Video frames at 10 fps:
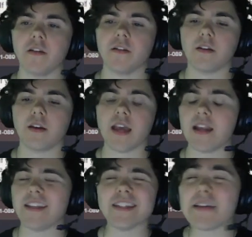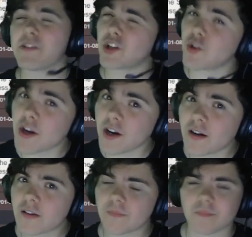Again, it doesn't have a trigger,
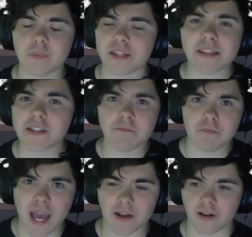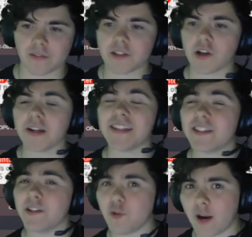but that doesn't matter. This card is
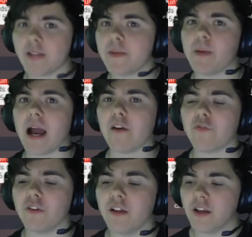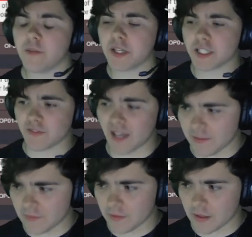incredibly powerful because if they
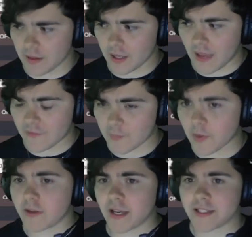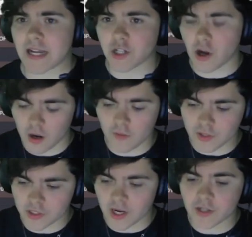have your opponent attach all of their
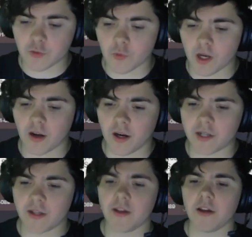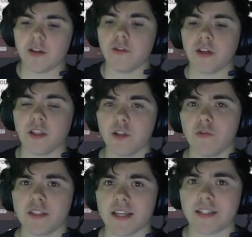Dawn to one card, you can
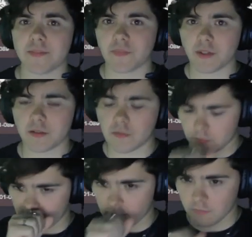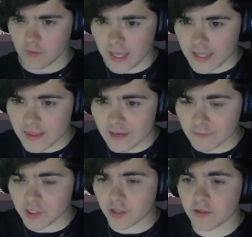use this and they
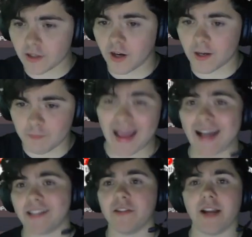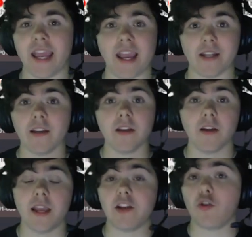return the card back to their hand.
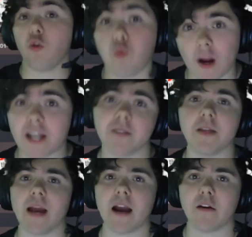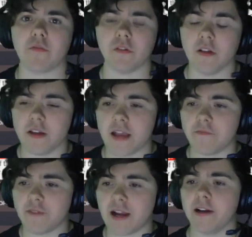Incredibly powerful and
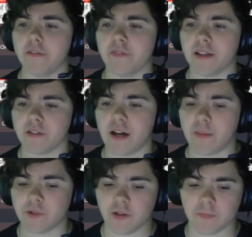very defensive option.